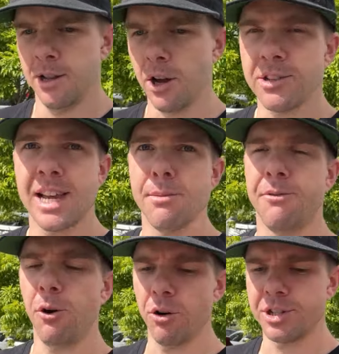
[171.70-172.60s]
like I was saying
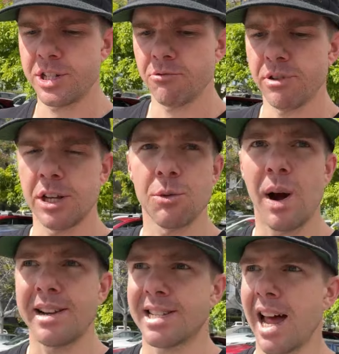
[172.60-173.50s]
before, it's just a really good
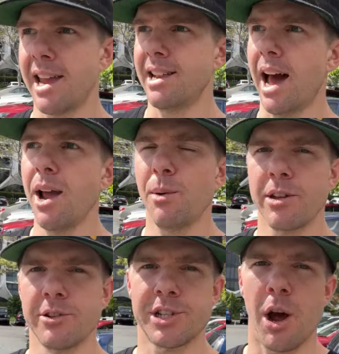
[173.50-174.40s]
way to start your day,
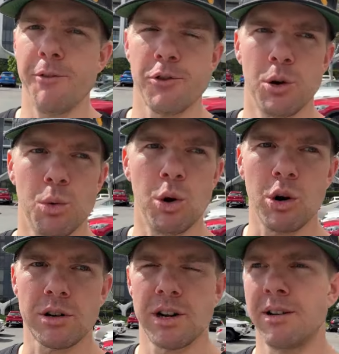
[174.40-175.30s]
whether it's going for a
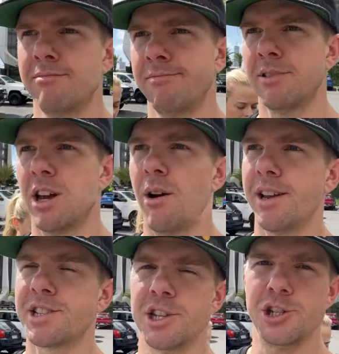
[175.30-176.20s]
walk,
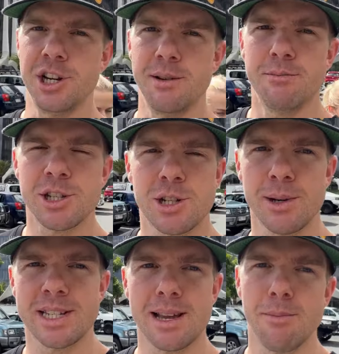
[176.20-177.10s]
going into the gym, just
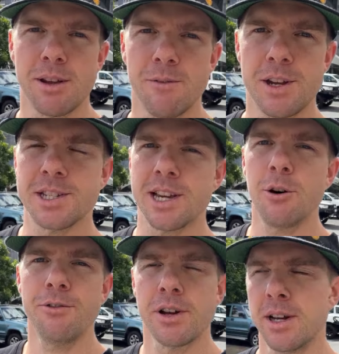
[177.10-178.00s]
doing something for
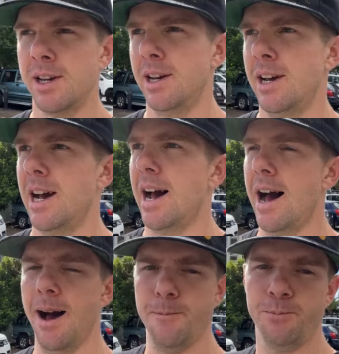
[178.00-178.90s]
yourself.
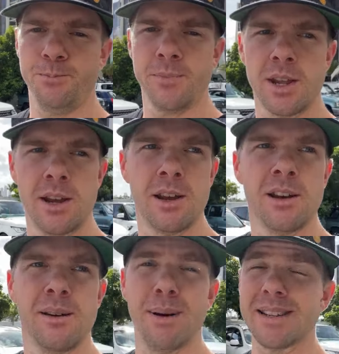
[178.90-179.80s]
Um,
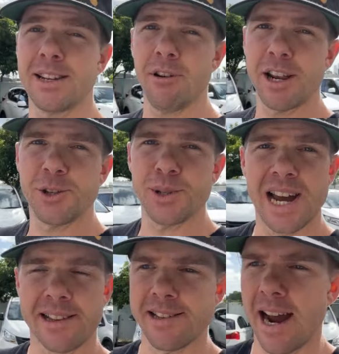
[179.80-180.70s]
basically ready to
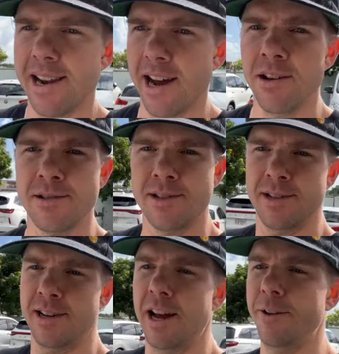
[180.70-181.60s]
attack the day now.
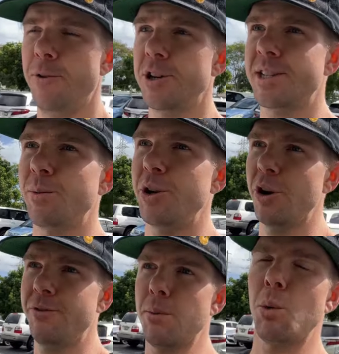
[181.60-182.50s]
And the first thing we
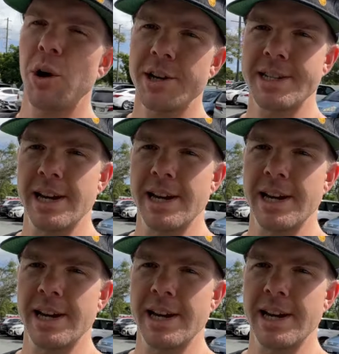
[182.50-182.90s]
do from a work